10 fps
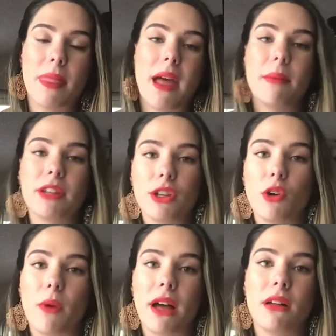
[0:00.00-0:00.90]
Emily
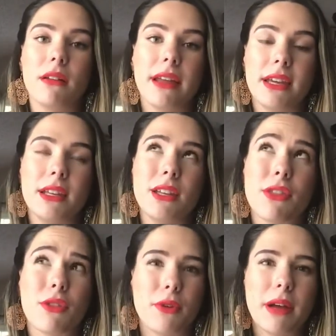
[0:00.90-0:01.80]
Noel
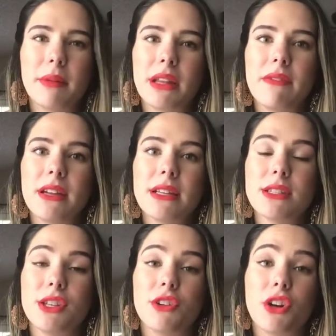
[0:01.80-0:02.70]
83, I believe it is,
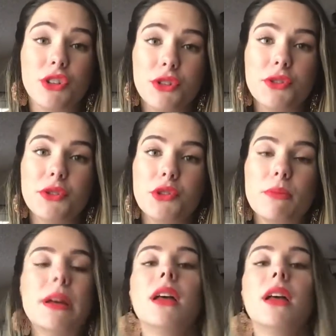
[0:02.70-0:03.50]
here on YouTube,